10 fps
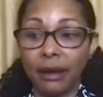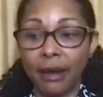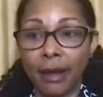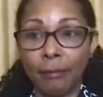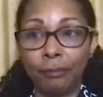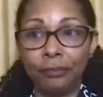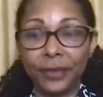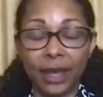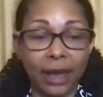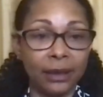And
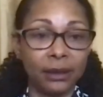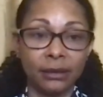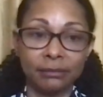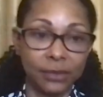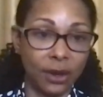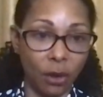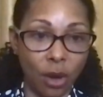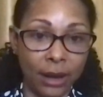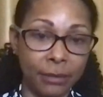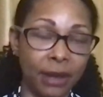I could go
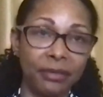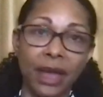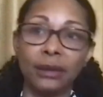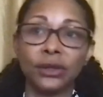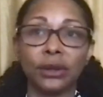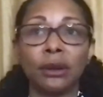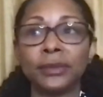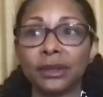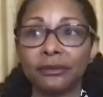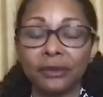on about that in
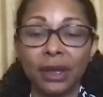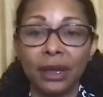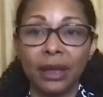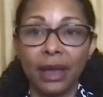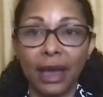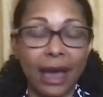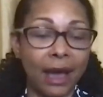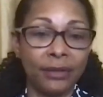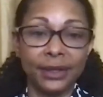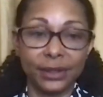terms of
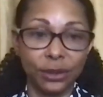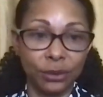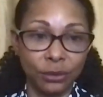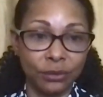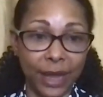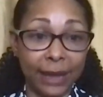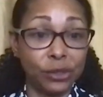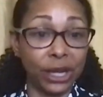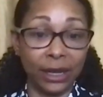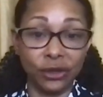how this new name
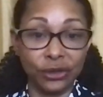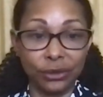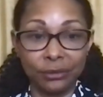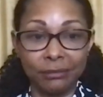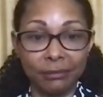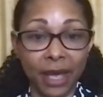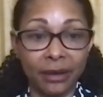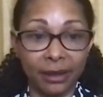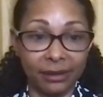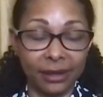change to
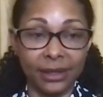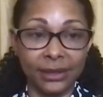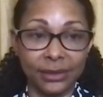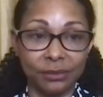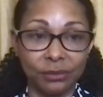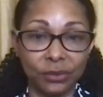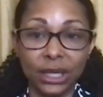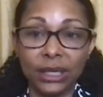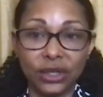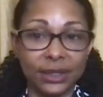Meta is
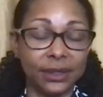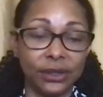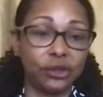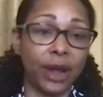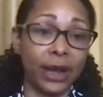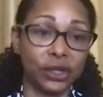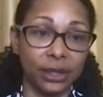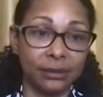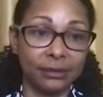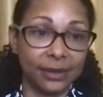really just a
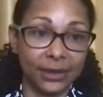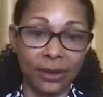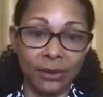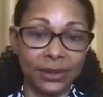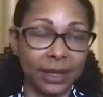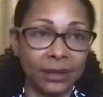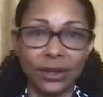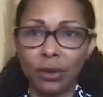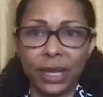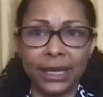distraction. So it's like,
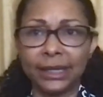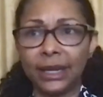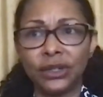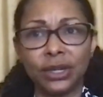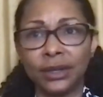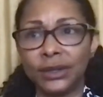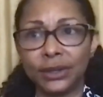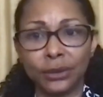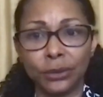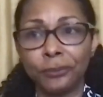don't pay attention
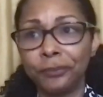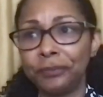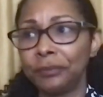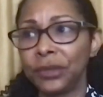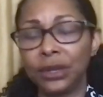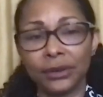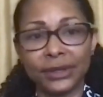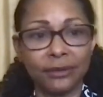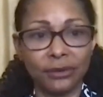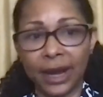to, you know,
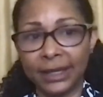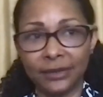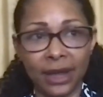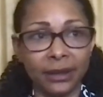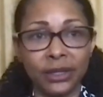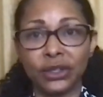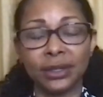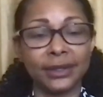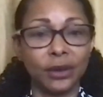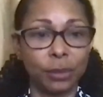civil rights
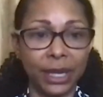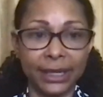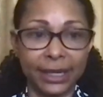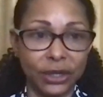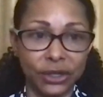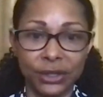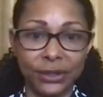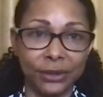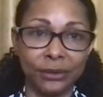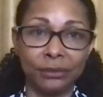violations. Don't pay attention
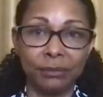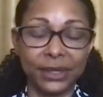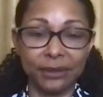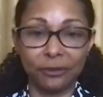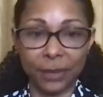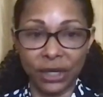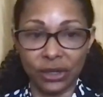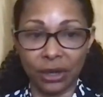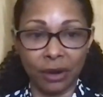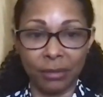to
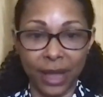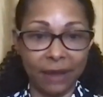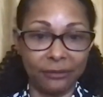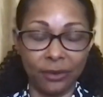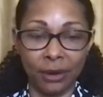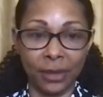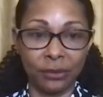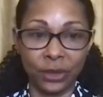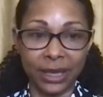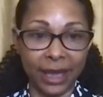misinformation on our platform.
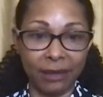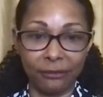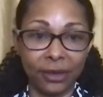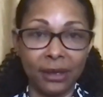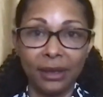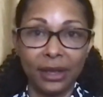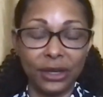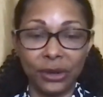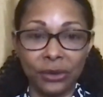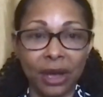And we gave,
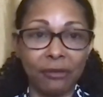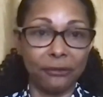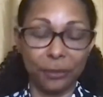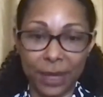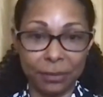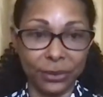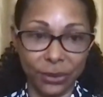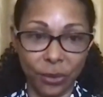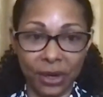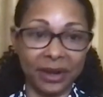you know, cover for people
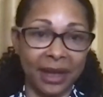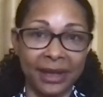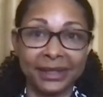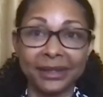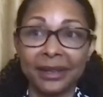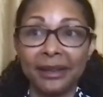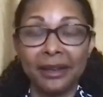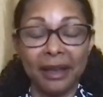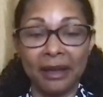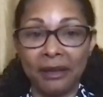to organize
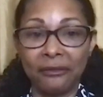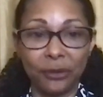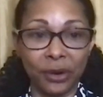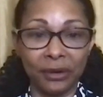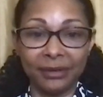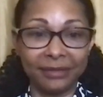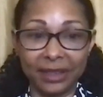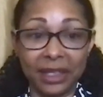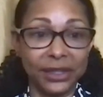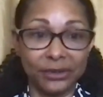for
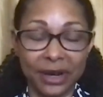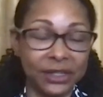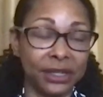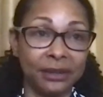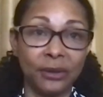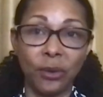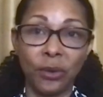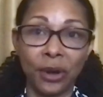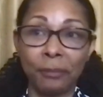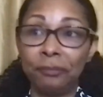the insurrection.
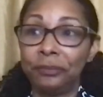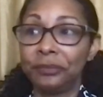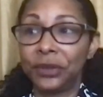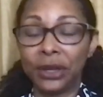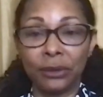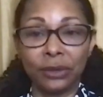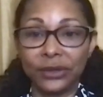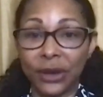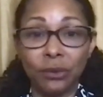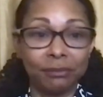Or, you
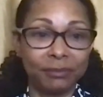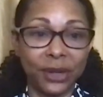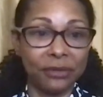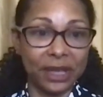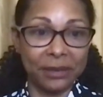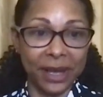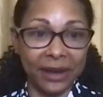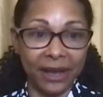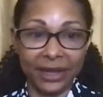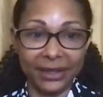know, don't think
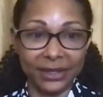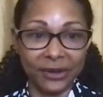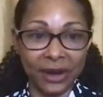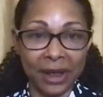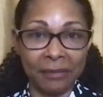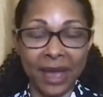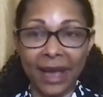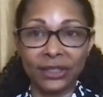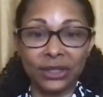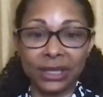about how Instagram
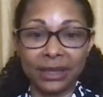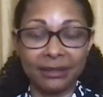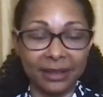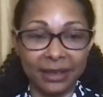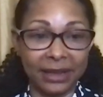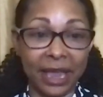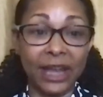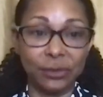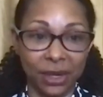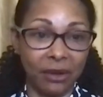actually the
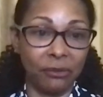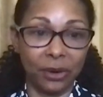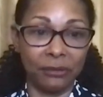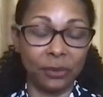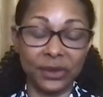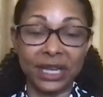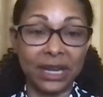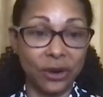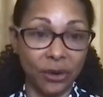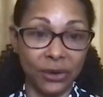engagement where
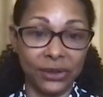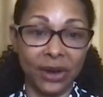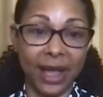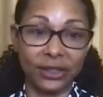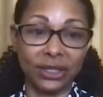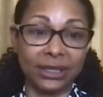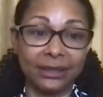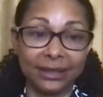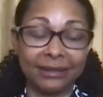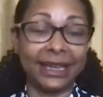teen girls are actually
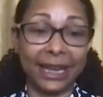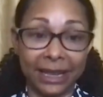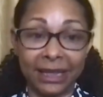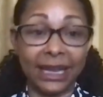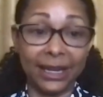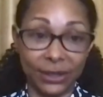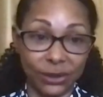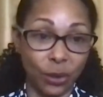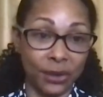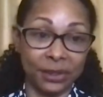getting eating
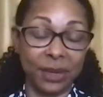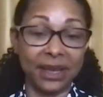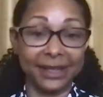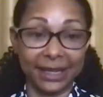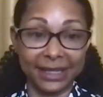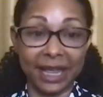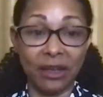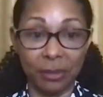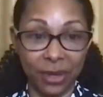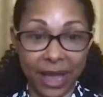disorders because they stay
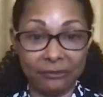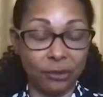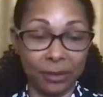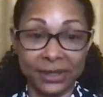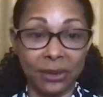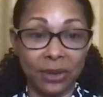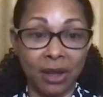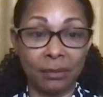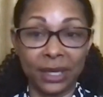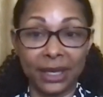on the platform so
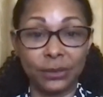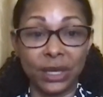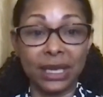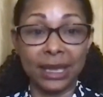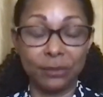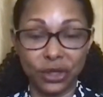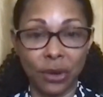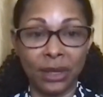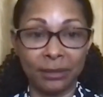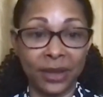long because we keep
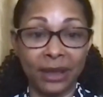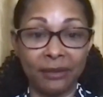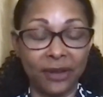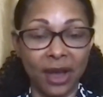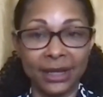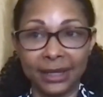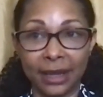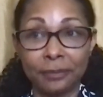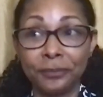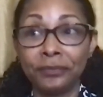showing them negative
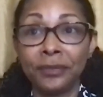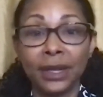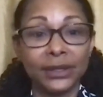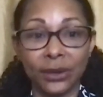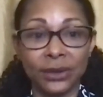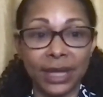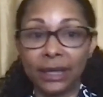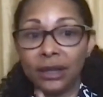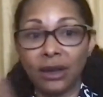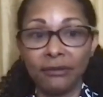content. So it's
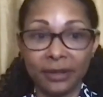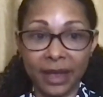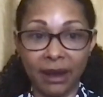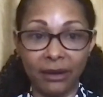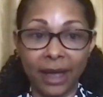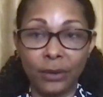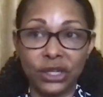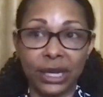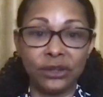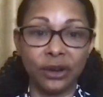like, look over there. Now
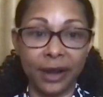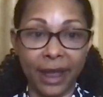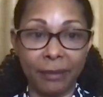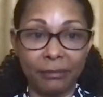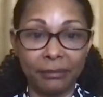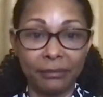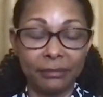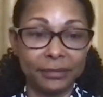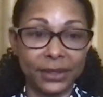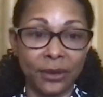we changed our name.
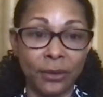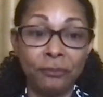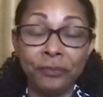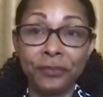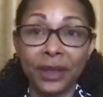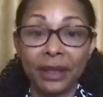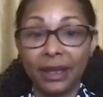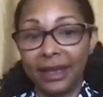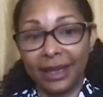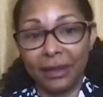So,
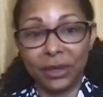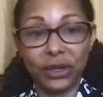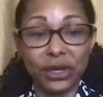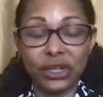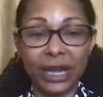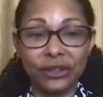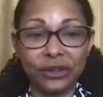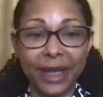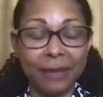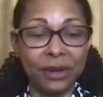but you could change
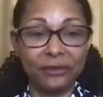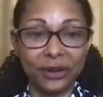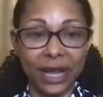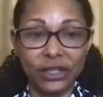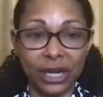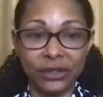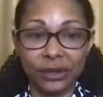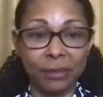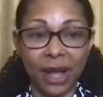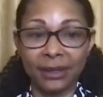your name, but if you're not
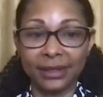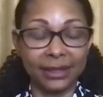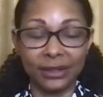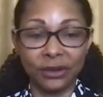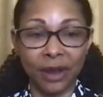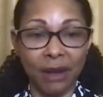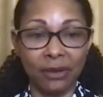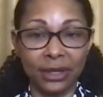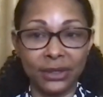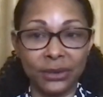changing your policies, then you're
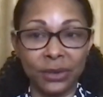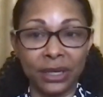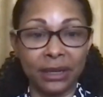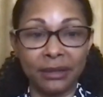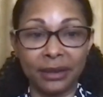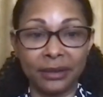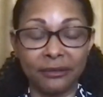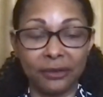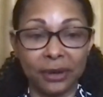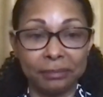not really doing anything
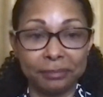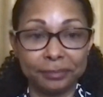different.